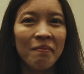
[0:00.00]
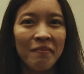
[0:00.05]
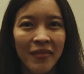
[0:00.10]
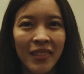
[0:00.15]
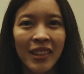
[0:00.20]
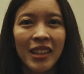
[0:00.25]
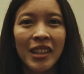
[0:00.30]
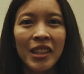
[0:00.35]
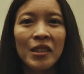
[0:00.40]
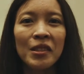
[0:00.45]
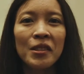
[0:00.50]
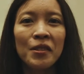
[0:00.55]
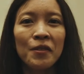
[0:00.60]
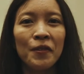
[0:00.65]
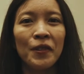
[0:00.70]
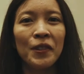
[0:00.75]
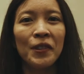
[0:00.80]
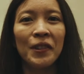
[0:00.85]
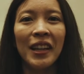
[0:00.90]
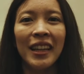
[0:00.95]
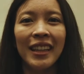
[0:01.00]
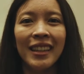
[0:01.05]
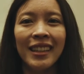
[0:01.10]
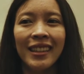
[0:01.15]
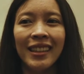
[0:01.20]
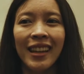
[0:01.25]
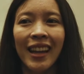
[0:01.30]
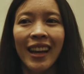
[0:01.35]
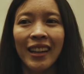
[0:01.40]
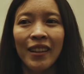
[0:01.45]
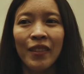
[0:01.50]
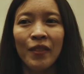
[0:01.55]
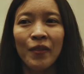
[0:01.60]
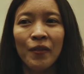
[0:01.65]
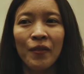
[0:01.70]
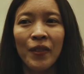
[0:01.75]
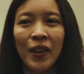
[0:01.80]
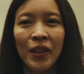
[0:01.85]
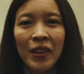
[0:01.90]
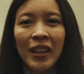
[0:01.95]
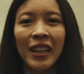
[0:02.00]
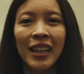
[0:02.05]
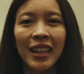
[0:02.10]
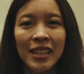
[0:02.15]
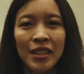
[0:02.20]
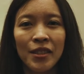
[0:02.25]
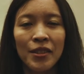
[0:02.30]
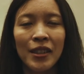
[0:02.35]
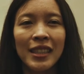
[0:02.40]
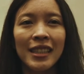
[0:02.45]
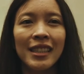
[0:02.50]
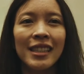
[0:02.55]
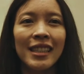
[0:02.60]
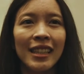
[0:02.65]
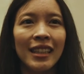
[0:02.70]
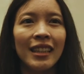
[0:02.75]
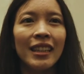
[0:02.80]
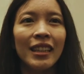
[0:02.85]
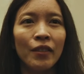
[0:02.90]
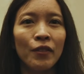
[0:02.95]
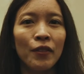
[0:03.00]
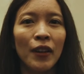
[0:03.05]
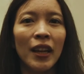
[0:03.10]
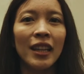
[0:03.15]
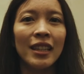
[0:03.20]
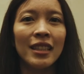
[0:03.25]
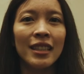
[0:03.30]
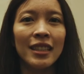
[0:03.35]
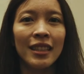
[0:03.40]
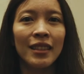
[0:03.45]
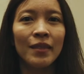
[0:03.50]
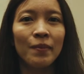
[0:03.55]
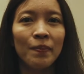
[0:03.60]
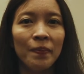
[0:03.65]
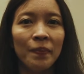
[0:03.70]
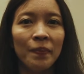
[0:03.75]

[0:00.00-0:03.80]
Uh, Useful and, and very interesting event.